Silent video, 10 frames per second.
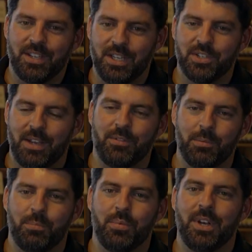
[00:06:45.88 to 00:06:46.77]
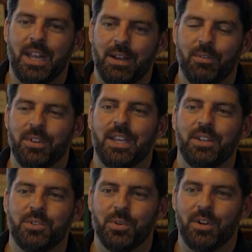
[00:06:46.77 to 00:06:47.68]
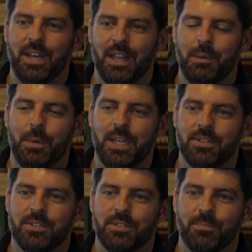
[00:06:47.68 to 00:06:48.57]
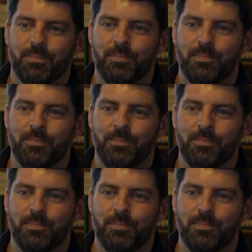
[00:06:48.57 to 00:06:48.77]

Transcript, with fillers: the thing. You just have to put everything into it on a daily basis.